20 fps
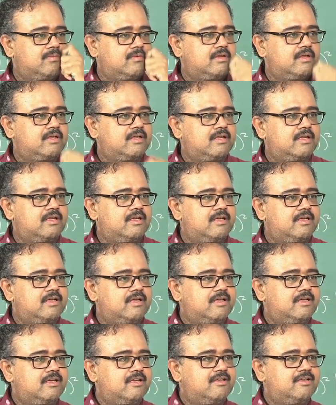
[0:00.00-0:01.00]

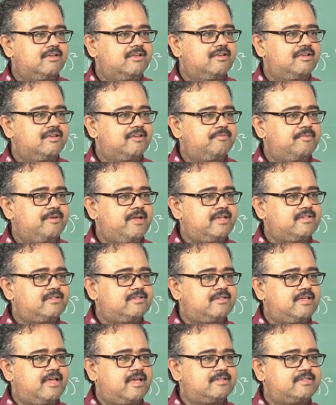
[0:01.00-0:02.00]
If my
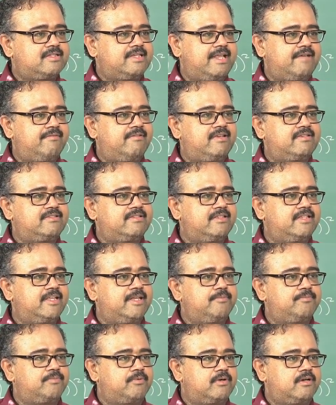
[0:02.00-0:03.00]
X has levels in
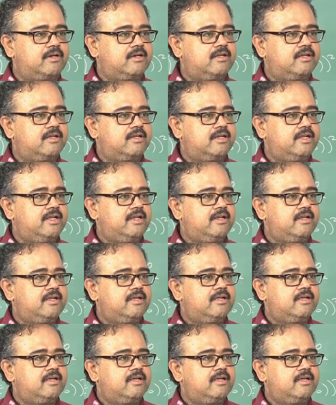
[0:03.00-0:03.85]
the input, right?